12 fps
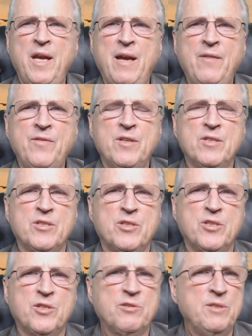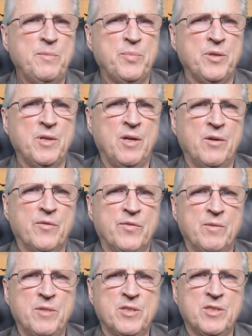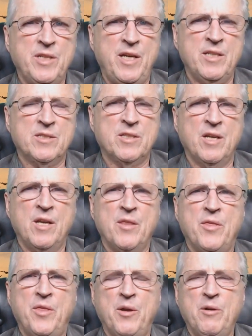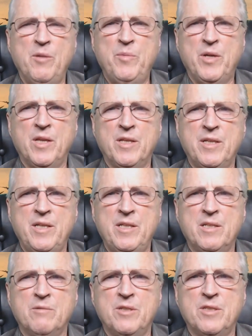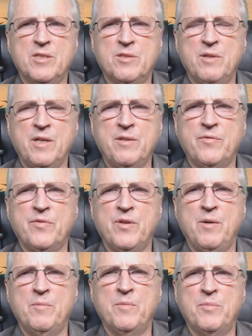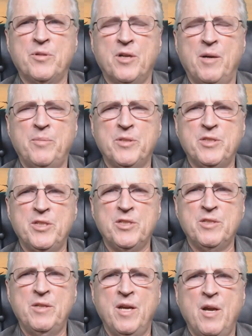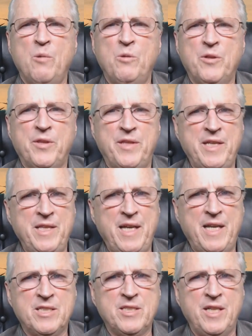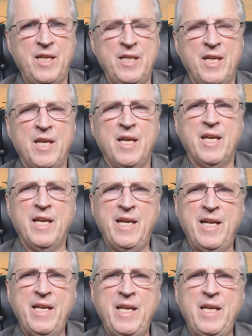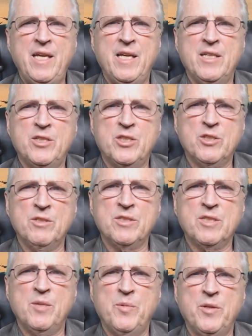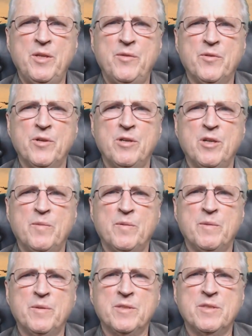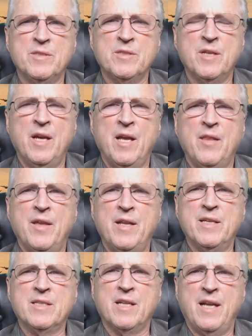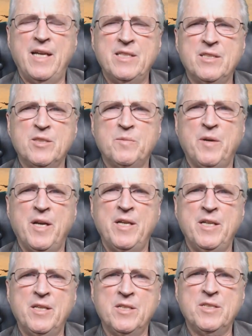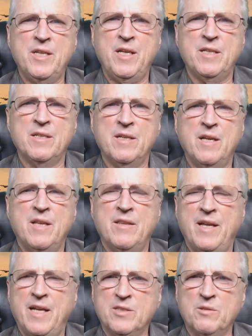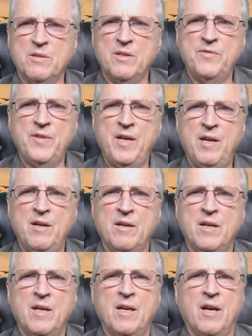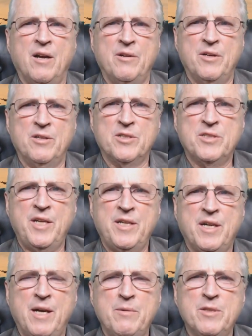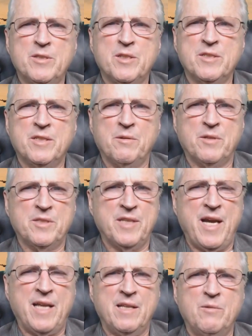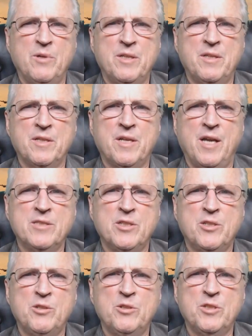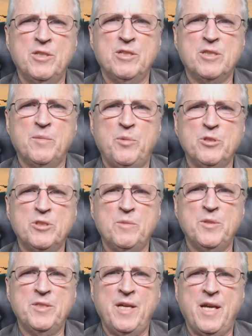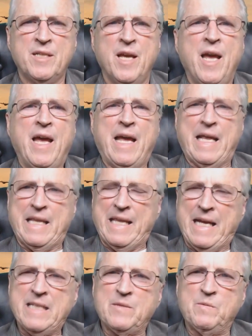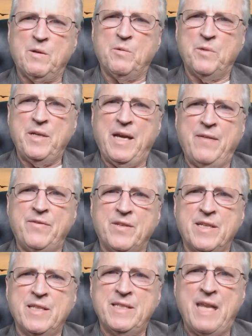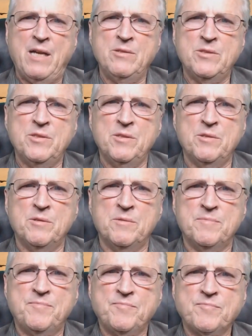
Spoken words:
have to strip from the states their ability to restrict from competition within that state any insurance company for health purposes that is licensed by another state. That's only fair. Our interstate commerce is exactly what the Constitution is supposed to protect, and that's what we have to get down to.